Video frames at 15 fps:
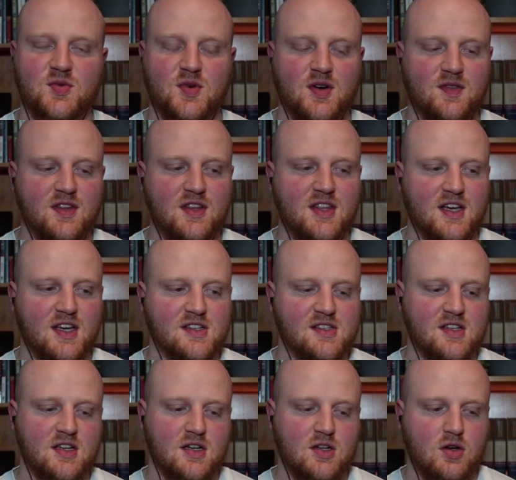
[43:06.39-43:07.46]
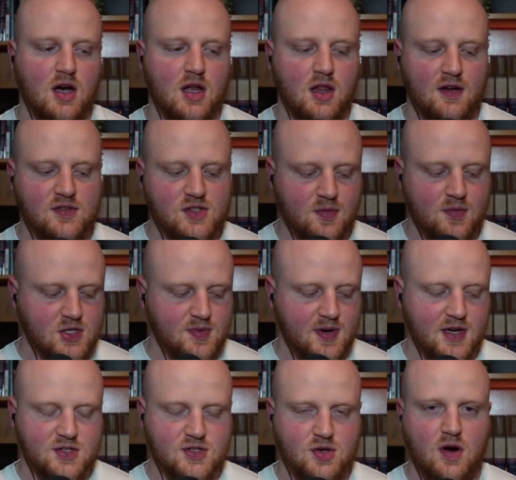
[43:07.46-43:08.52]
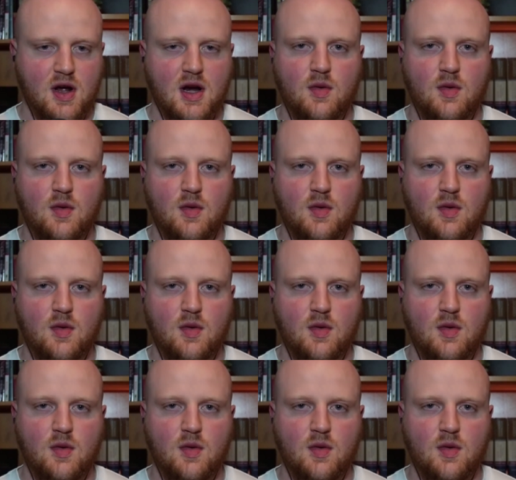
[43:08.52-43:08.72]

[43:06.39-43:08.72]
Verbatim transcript: One of the things that, you know, I love so much about your story,